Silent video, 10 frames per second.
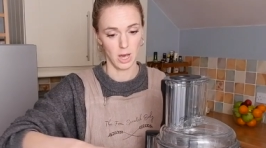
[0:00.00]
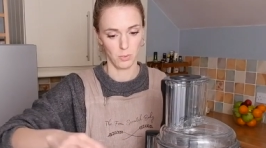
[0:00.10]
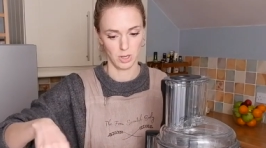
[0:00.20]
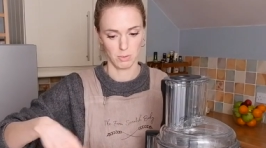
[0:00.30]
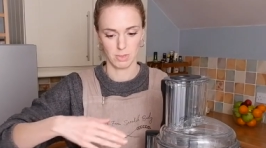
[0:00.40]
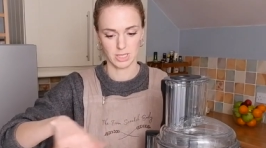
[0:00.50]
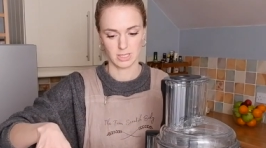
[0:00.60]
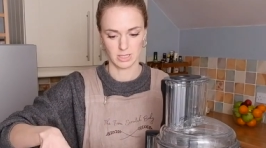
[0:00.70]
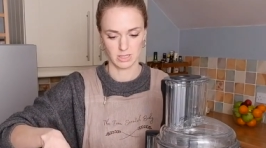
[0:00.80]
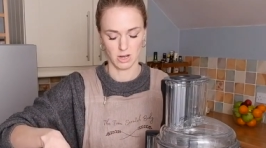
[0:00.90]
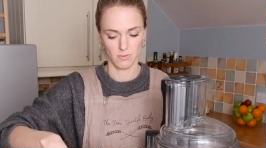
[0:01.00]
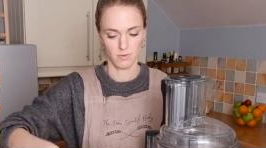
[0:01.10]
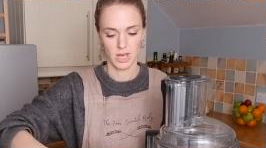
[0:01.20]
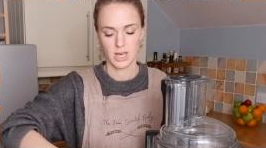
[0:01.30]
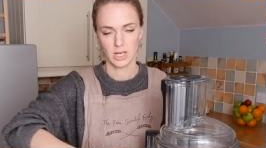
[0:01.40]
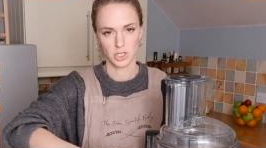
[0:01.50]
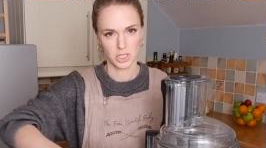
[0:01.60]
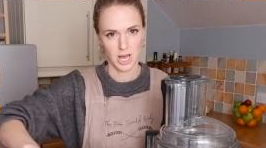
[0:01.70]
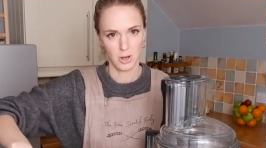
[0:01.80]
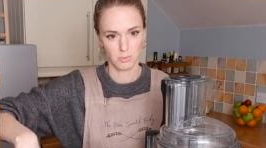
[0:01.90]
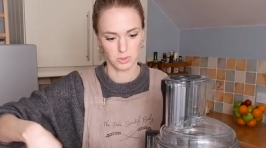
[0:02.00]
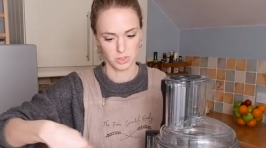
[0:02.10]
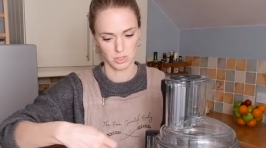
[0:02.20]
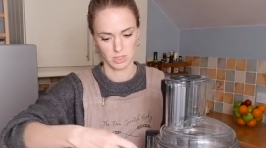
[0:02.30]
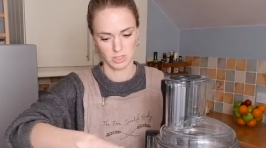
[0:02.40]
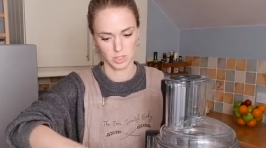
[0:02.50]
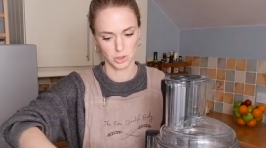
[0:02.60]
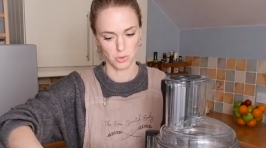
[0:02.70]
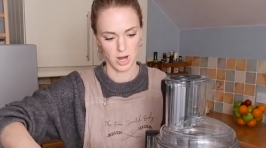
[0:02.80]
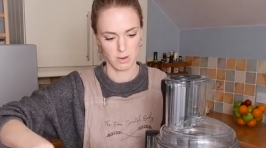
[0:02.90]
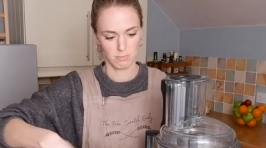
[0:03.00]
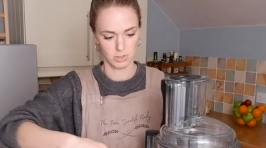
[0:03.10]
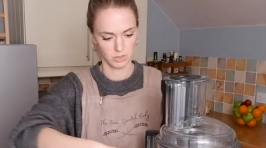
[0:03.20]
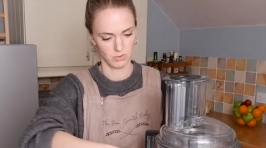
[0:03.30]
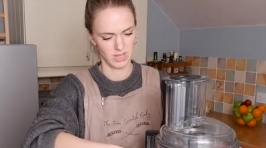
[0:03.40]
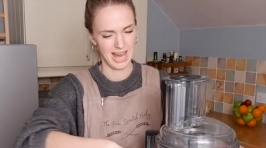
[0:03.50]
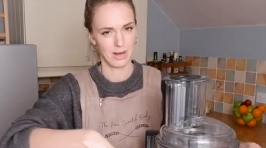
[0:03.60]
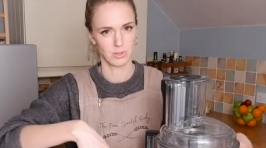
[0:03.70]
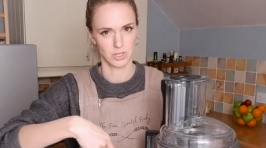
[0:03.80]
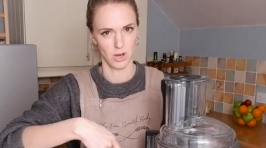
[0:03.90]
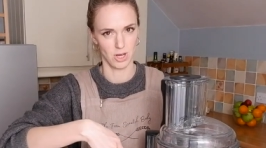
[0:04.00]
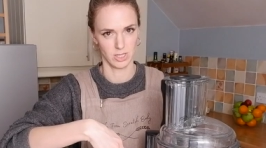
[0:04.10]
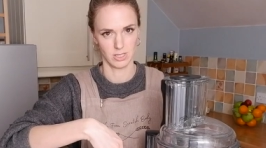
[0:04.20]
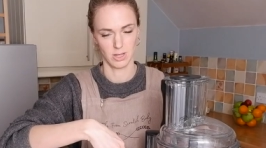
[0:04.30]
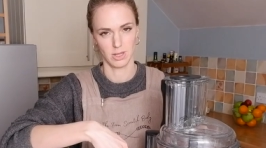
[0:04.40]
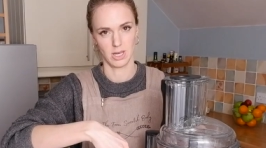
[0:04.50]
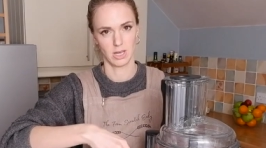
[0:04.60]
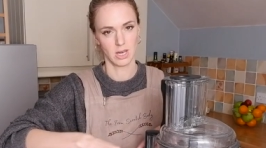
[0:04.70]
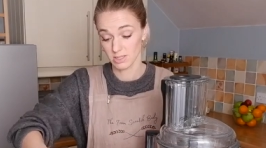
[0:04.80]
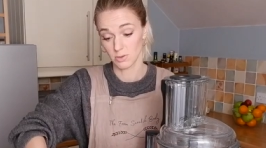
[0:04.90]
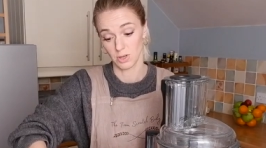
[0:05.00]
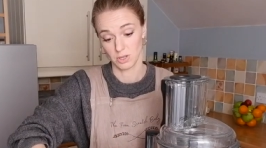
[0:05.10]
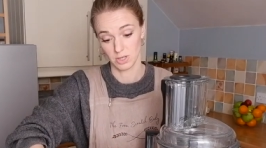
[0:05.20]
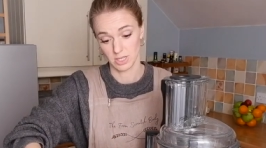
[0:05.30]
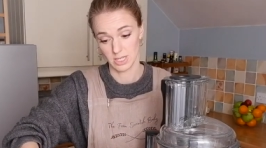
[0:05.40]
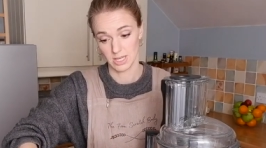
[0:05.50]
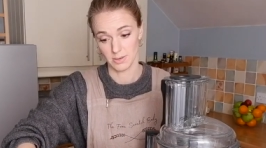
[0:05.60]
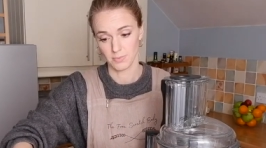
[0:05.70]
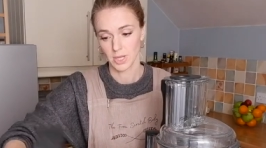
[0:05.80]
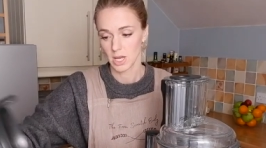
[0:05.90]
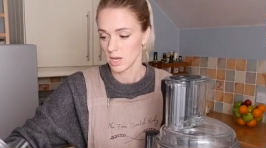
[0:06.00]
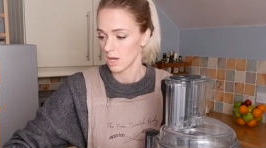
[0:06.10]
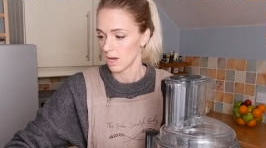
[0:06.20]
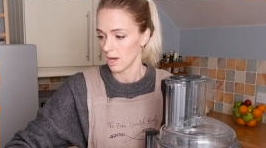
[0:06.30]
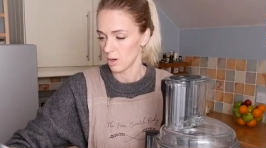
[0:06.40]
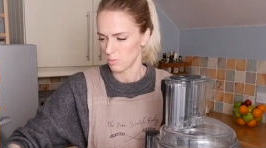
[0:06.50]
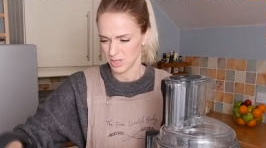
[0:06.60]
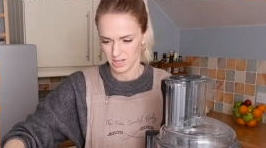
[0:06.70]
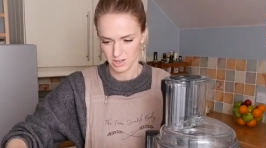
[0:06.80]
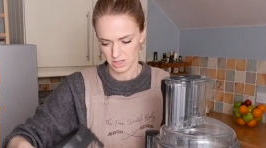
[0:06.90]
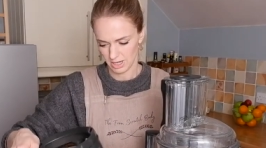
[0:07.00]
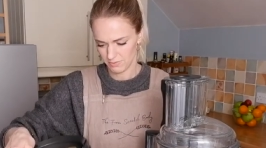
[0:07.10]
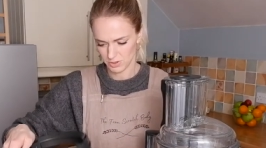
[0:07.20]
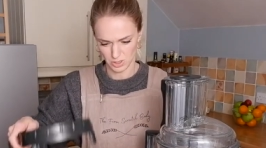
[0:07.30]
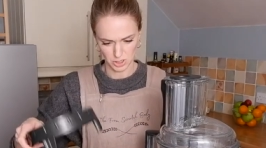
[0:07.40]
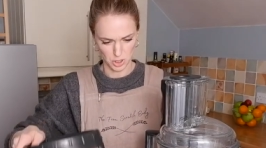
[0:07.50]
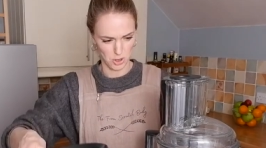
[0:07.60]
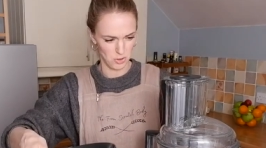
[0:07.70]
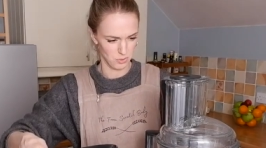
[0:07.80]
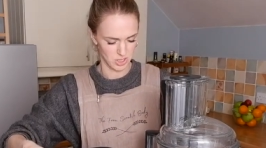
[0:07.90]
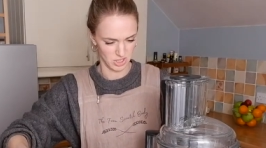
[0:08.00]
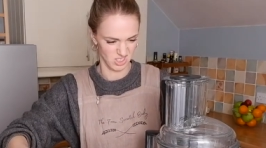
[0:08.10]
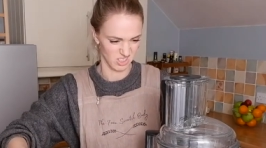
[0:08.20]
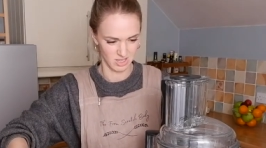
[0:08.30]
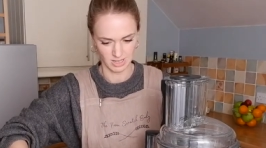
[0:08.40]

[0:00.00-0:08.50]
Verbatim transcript: when you're mixing stuff. It just helps scrape sort of the outsides, I think. That's quite a good idea. But that kind of lives on its own, which is